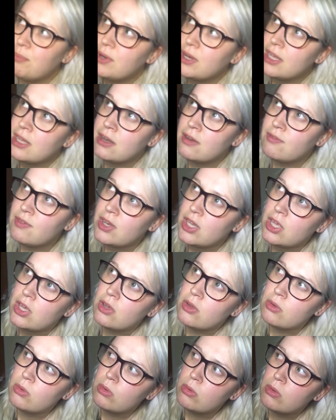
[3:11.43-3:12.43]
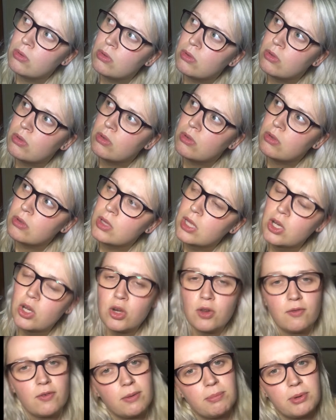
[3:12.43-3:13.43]
put it in a video? I don't
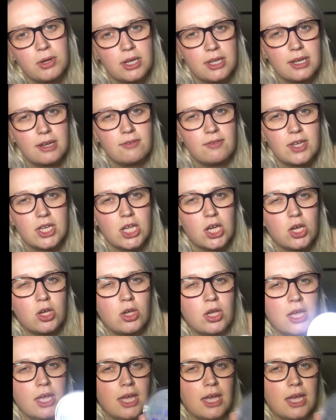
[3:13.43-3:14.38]
know if I put it in a video,